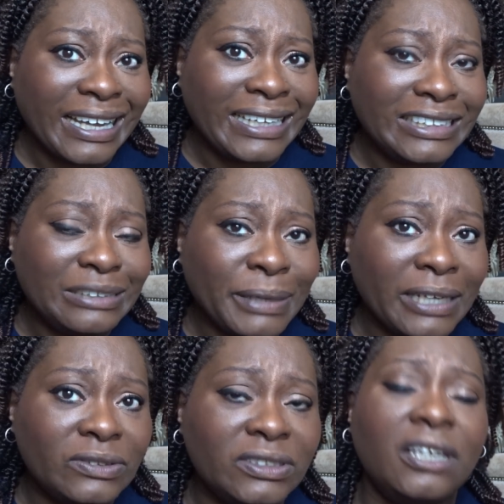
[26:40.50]

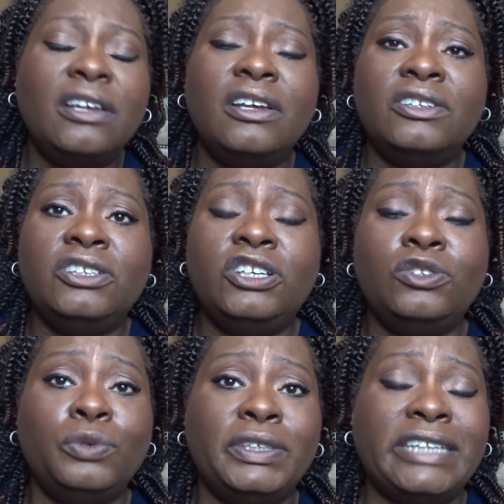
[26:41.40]
£18. You
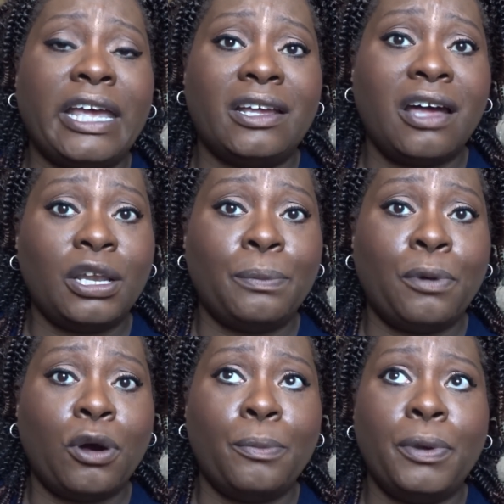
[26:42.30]
can always get
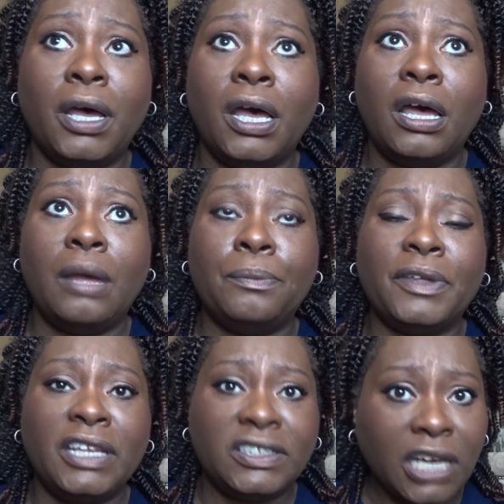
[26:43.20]
ColourPop,
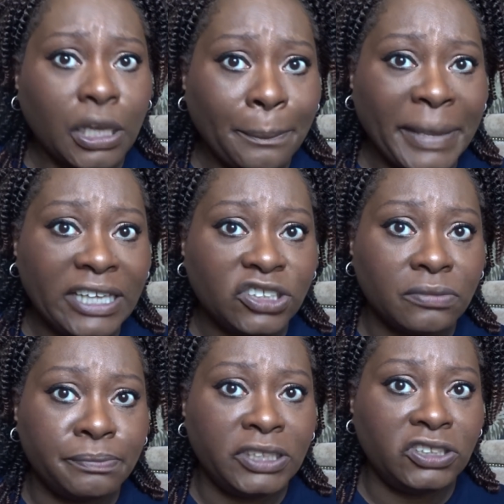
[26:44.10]
I think it's Colour
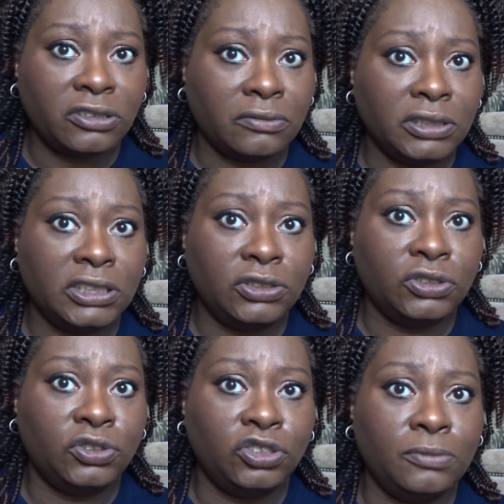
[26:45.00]
Pitch. Pitch is a really
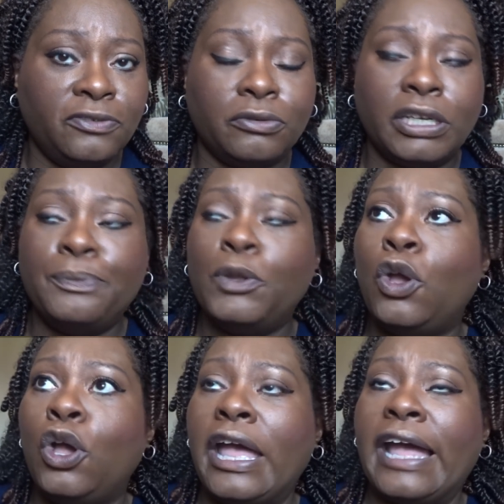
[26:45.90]
good dupe for it.
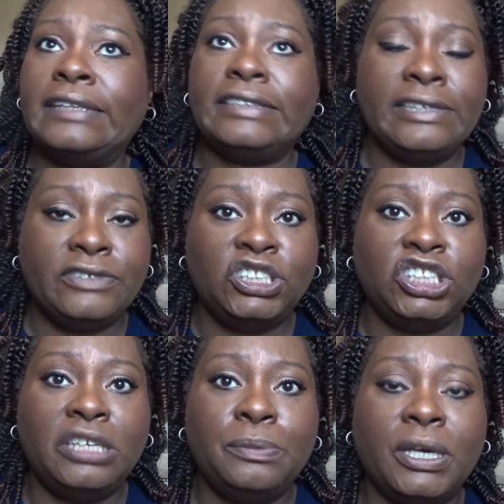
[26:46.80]
And even
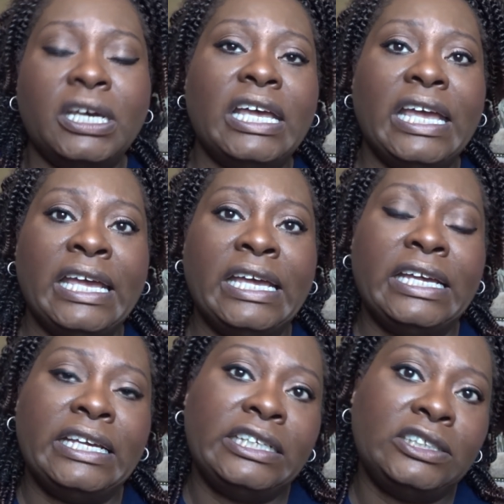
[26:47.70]
cheaper
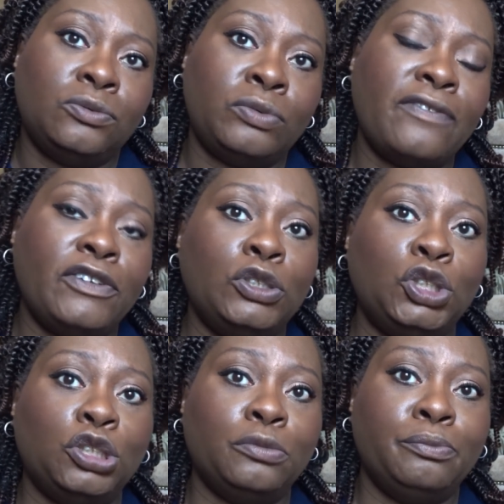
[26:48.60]
is
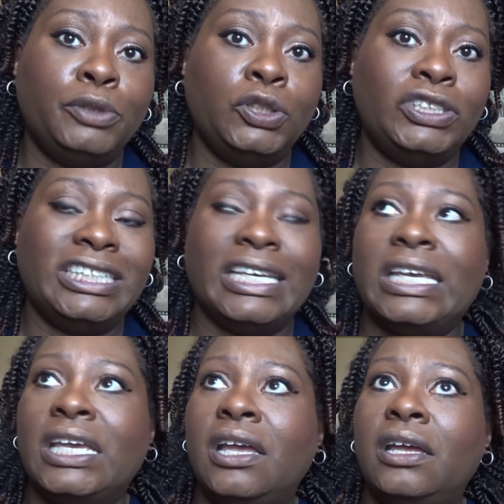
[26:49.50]
Revolution
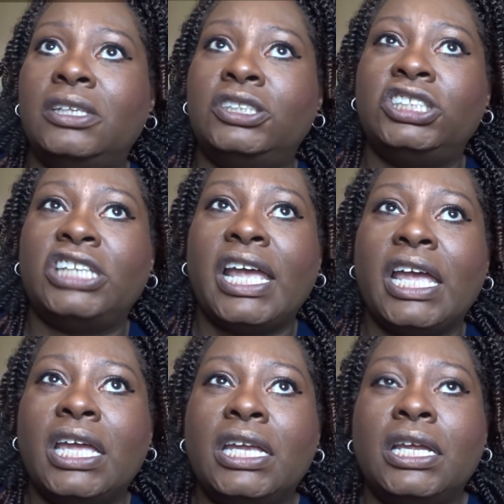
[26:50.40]
Beauty
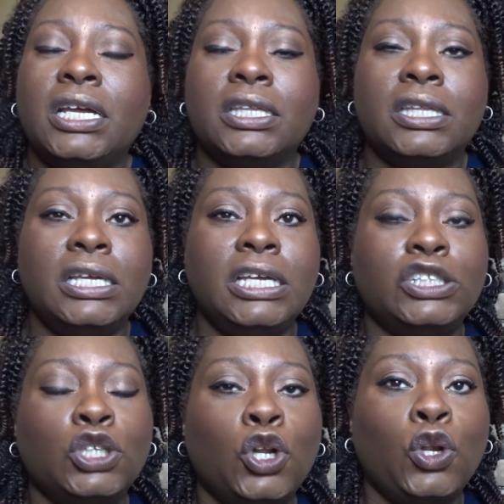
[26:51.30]
shade, I think
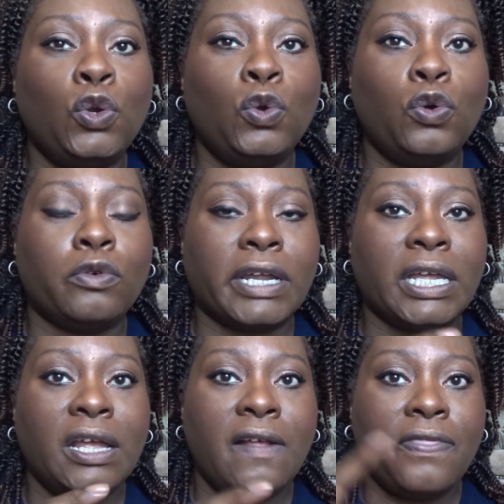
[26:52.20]
it's
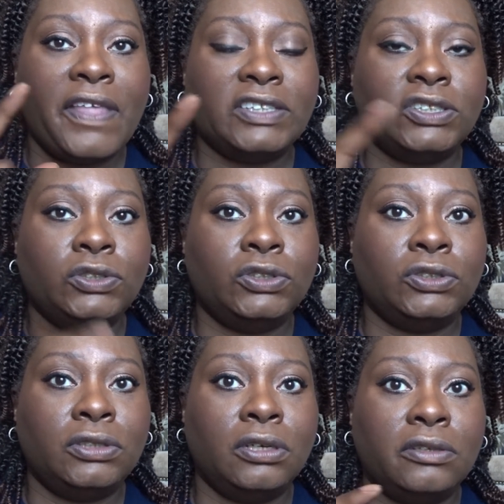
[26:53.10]
Glory. That's a
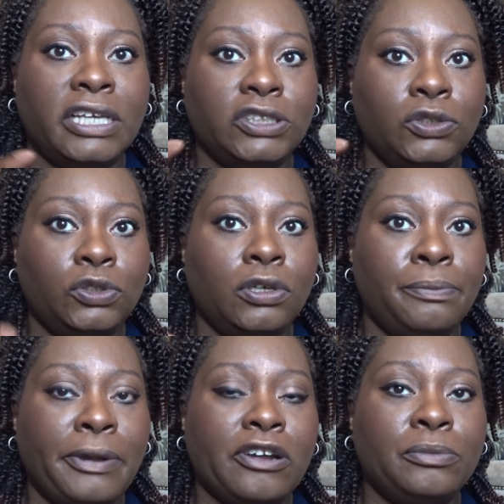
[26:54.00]
good
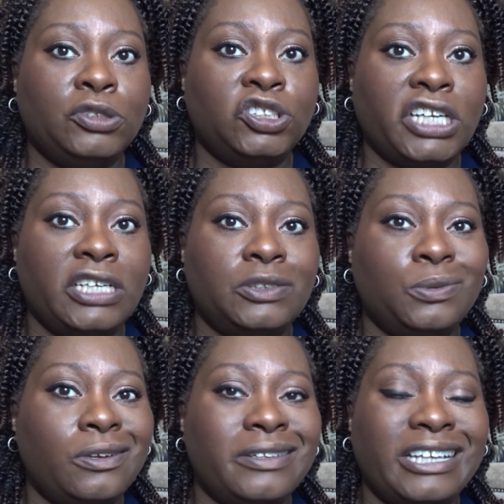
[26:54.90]
comparable shade
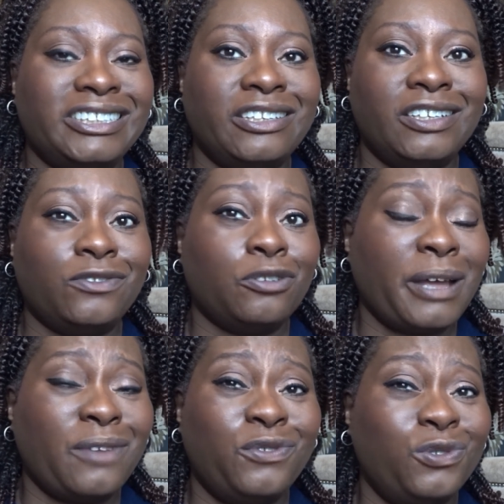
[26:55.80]
as well. And that sells for
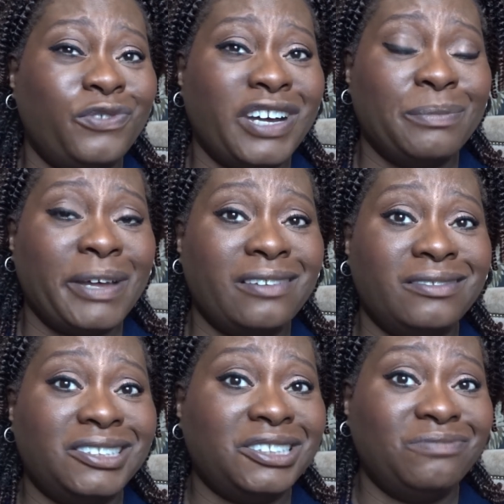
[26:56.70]
about £4 or
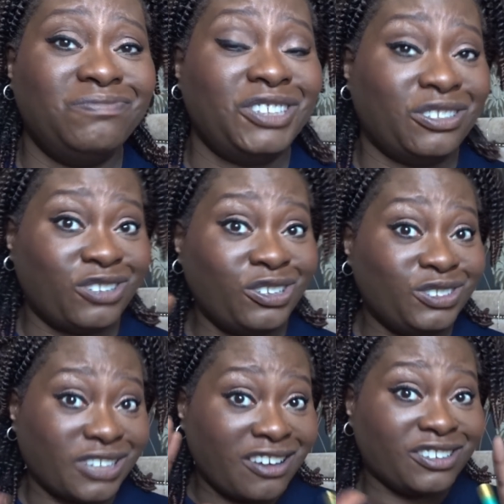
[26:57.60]
£5. So, you know,
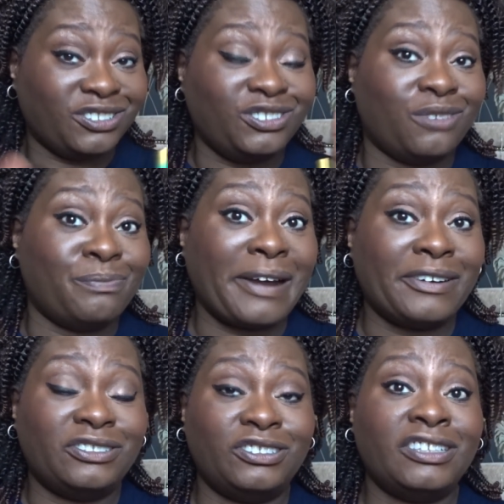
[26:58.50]
those are good
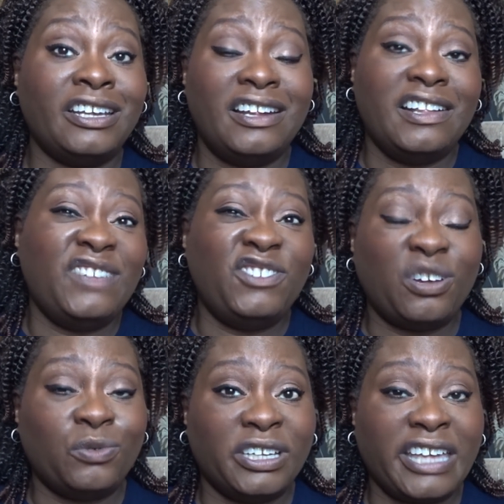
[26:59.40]
comparators if you
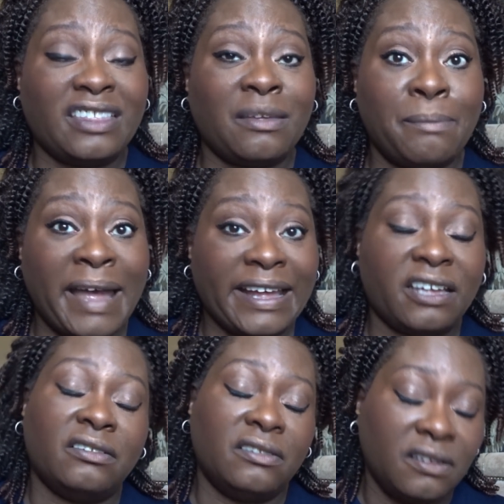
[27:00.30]
don't want to get the
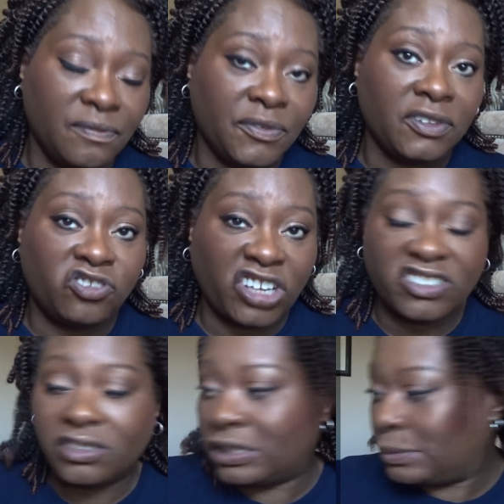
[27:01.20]
MAC chestnut